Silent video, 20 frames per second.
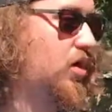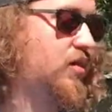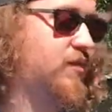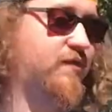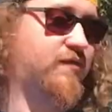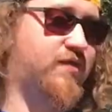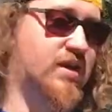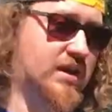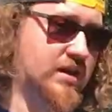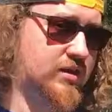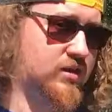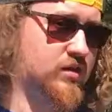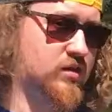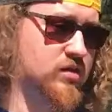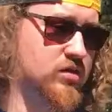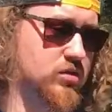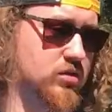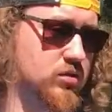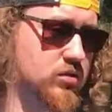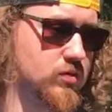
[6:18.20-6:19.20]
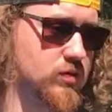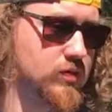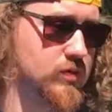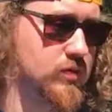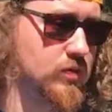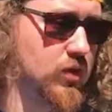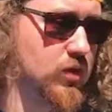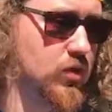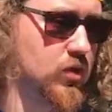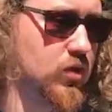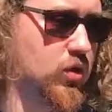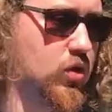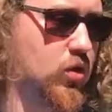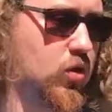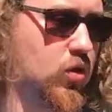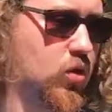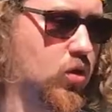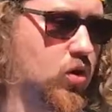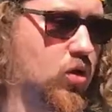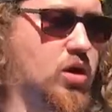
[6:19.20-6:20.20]
a fence,
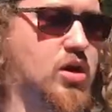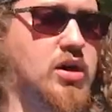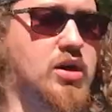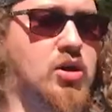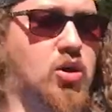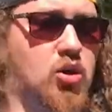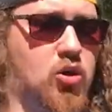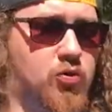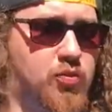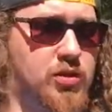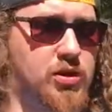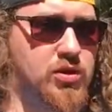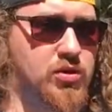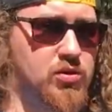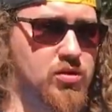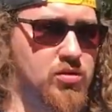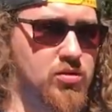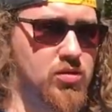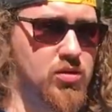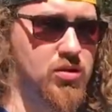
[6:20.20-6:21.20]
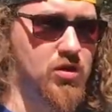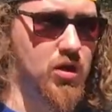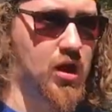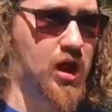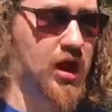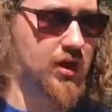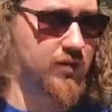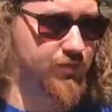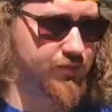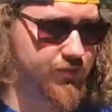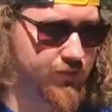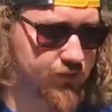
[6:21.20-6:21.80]
or an open lot.